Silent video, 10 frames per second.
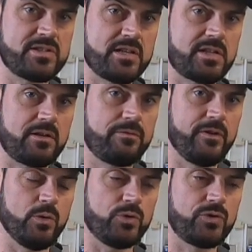This thing
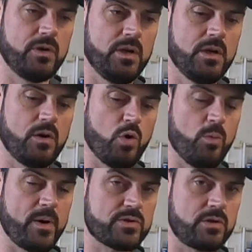feels
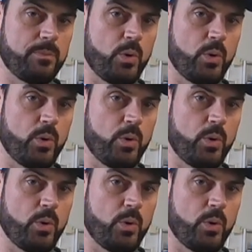almost to the